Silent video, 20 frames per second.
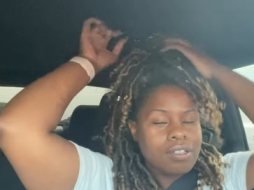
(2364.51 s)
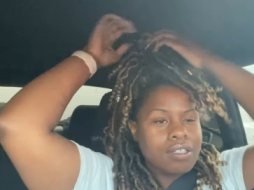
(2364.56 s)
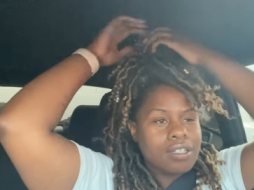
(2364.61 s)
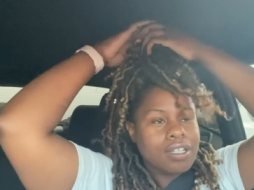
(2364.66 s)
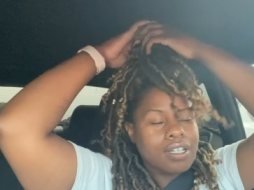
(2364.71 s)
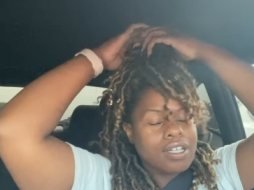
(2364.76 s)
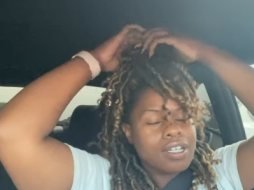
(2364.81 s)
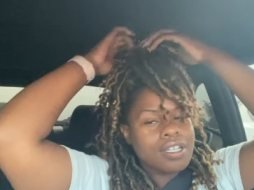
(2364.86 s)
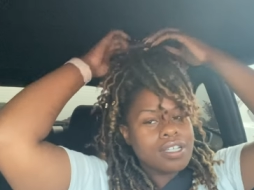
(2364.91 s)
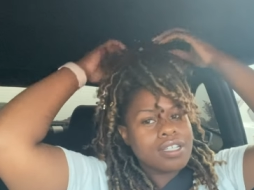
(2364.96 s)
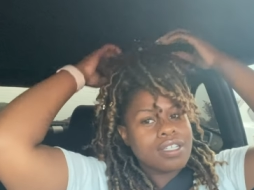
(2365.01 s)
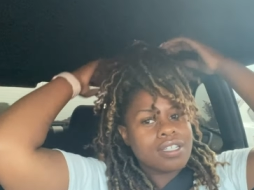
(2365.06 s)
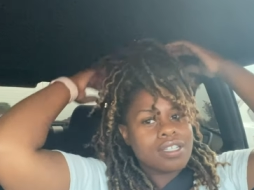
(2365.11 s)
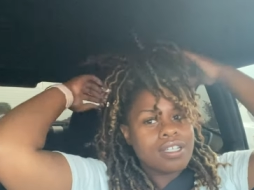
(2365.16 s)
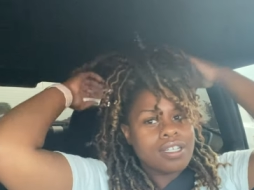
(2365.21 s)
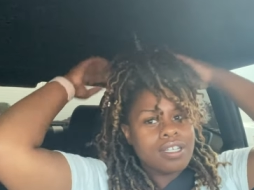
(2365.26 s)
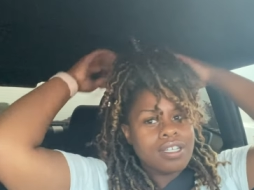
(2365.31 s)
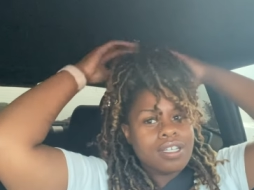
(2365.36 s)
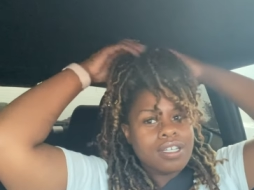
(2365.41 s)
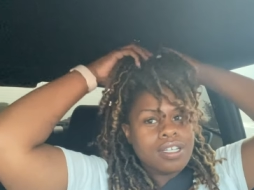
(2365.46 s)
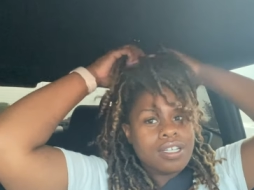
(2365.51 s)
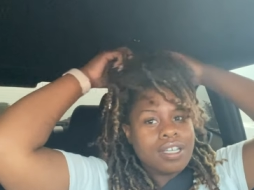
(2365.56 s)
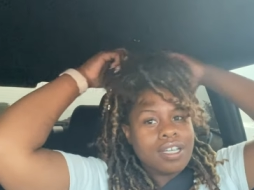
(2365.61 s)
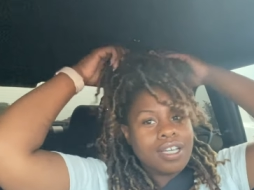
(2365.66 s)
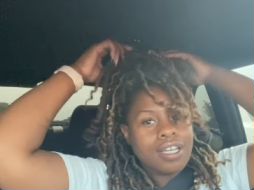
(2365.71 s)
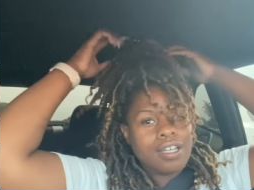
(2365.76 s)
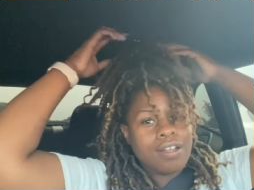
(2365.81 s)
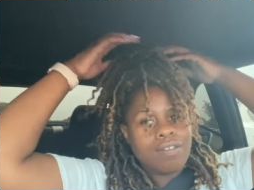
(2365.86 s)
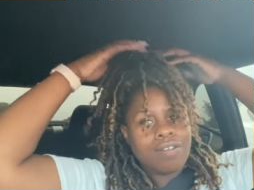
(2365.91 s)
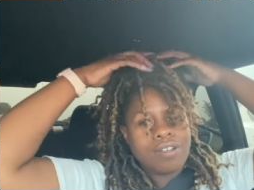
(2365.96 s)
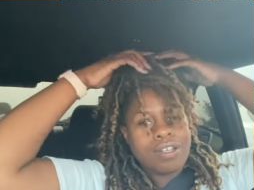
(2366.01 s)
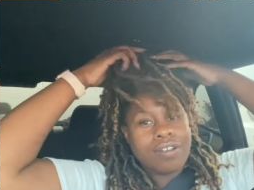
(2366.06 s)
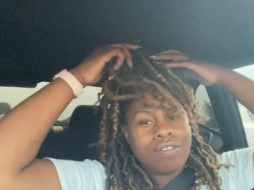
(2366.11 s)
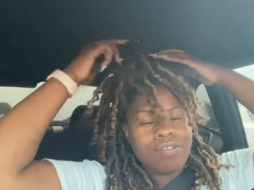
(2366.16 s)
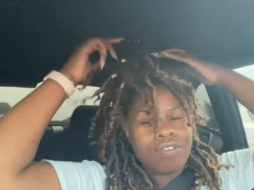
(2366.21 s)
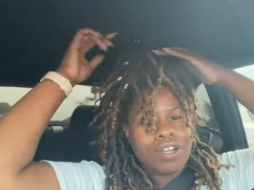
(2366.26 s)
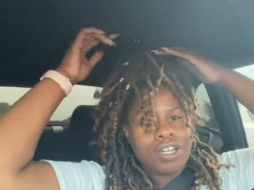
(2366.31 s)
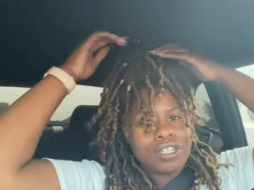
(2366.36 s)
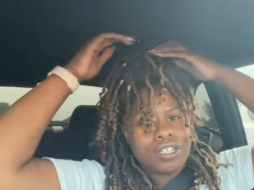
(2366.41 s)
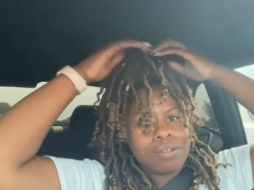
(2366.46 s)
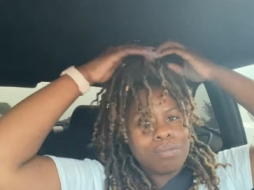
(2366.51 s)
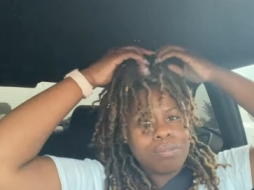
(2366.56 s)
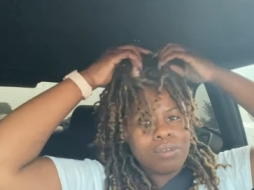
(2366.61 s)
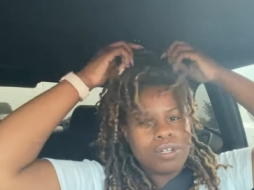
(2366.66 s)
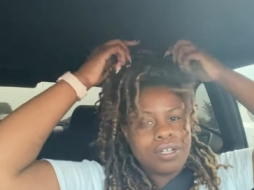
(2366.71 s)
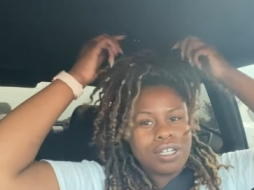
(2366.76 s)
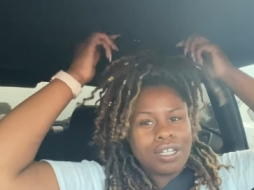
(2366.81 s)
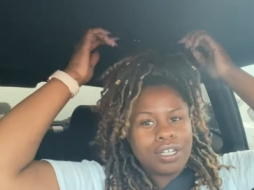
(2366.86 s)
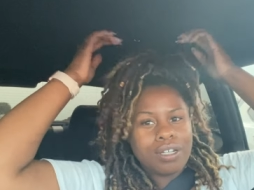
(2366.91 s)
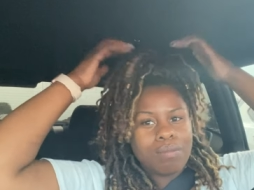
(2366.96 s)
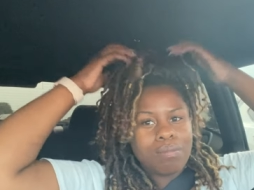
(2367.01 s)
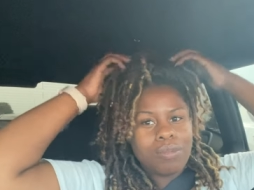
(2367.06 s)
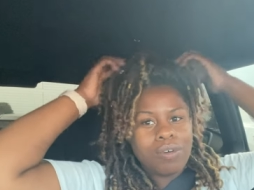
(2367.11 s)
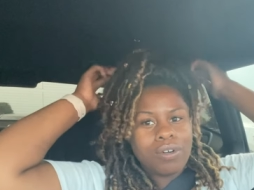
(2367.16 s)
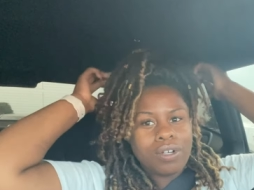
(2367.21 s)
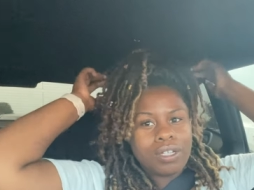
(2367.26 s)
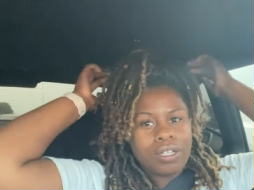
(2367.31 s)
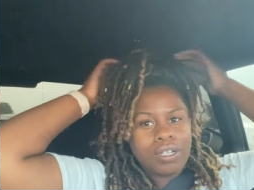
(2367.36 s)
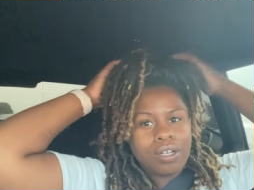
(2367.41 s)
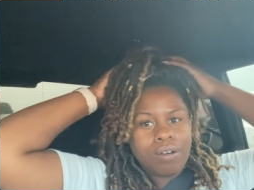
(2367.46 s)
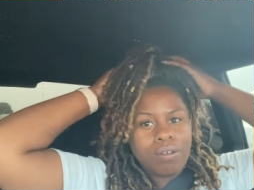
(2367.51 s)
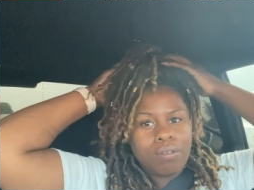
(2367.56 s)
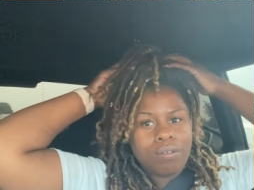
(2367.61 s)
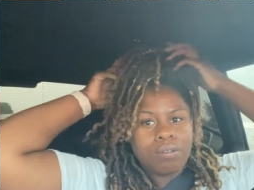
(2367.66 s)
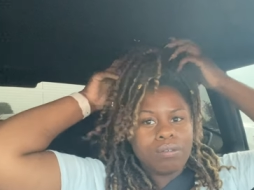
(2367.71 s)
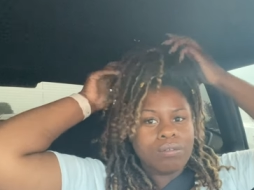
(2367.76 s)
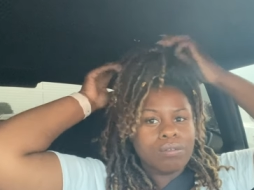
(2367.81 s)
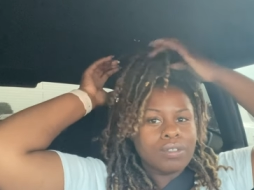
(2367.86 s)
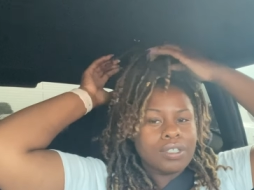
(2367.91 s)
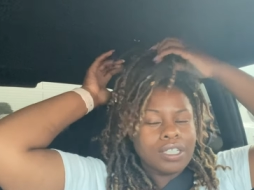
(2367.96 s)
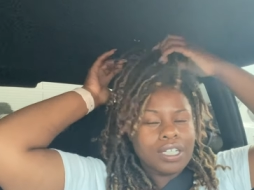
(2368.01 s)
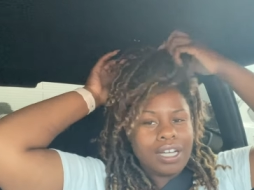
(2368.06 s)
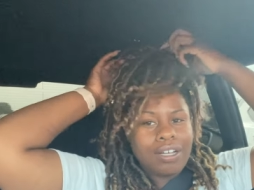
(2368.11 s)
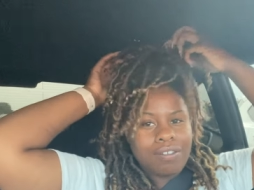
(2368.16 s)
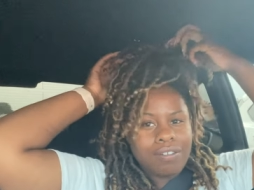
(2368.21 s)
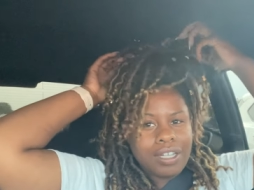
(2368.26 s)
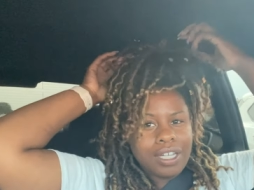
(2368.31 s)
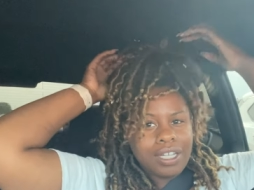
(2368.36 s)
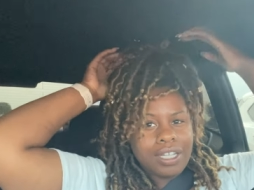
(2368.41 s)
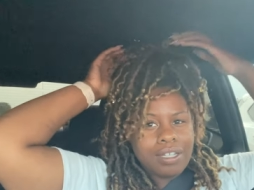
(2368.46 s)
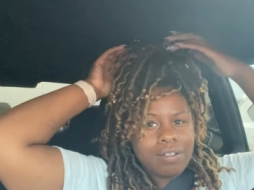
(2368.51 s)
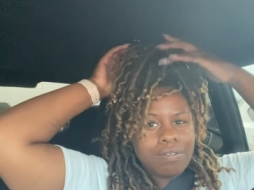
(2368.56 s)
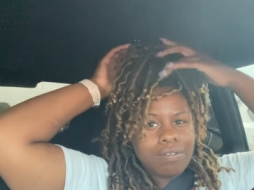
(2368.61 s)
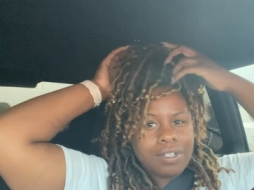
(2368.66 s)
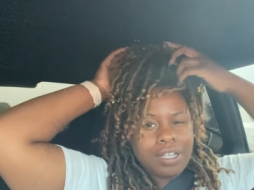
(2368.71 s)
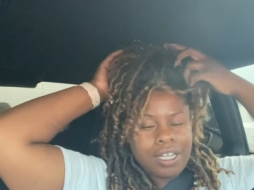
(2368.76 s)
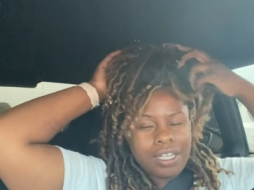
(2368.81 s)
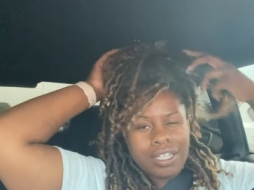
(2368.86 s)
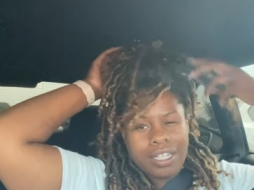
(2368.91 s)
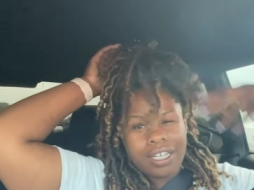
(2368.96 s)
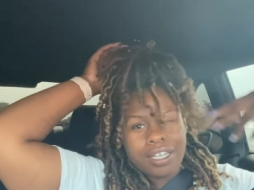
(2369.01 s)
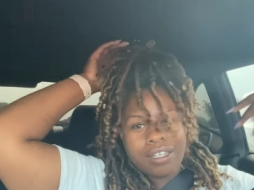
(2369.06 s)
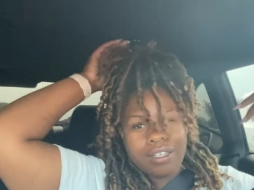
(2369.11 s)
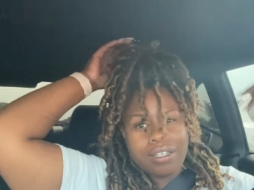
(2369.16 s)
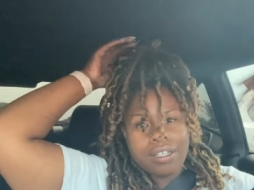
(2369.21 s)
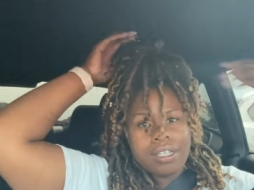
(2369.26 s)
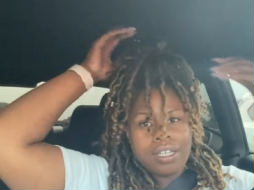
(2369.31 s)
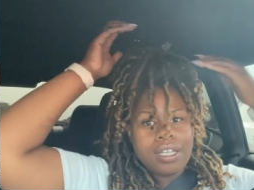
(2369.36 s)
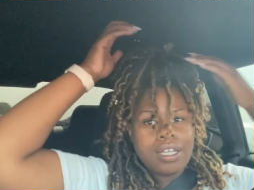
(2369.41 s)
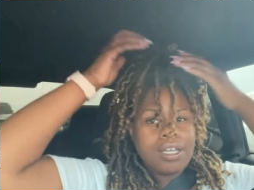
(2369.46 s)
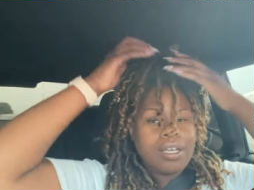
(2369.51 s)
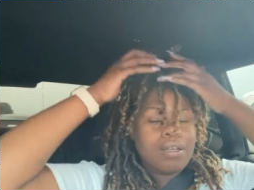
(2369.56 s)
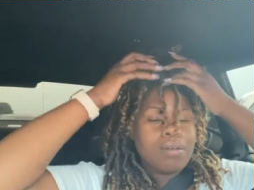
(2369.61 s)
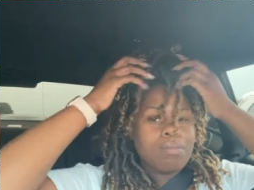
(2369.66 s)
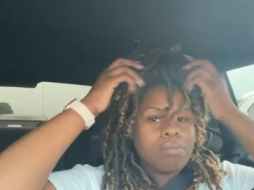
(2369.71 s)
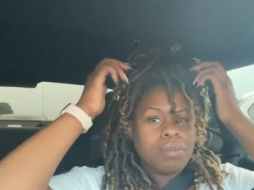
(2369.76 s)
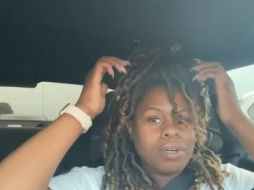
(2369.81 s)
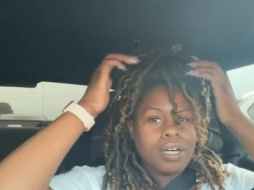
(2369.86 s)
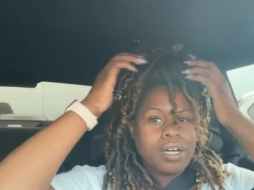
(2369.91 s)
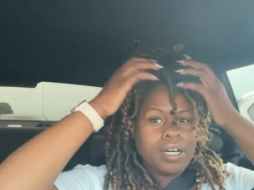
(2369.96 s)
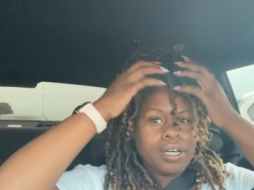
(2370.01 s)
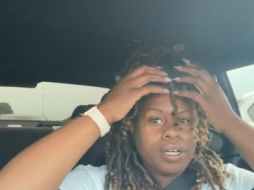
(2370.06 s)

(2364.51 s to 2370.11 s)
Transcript: Because it don't look fresh and pretty no more. It look old. And I don't like it like that. But,